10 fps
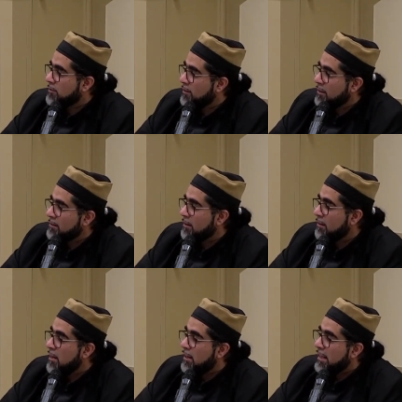this, and
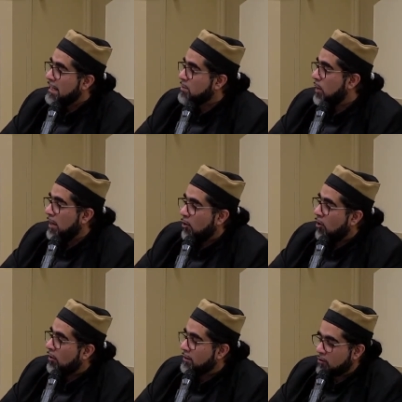that's why
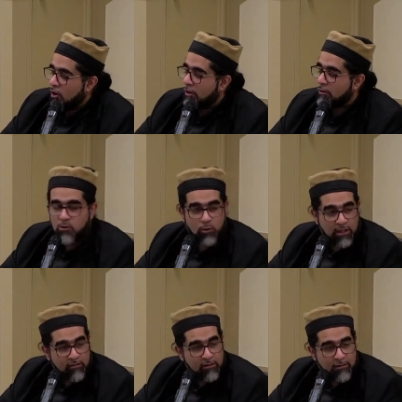all these honors were
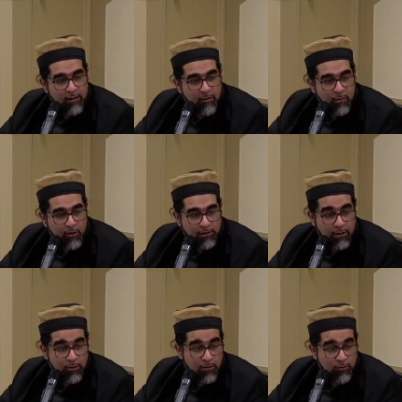given to him because
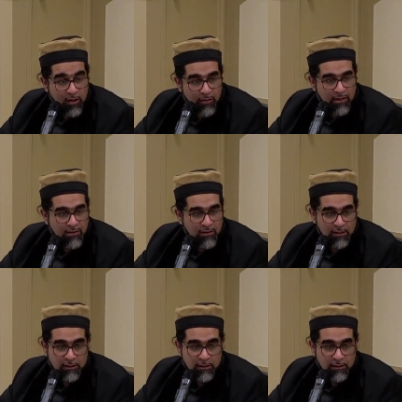he was a Freemason.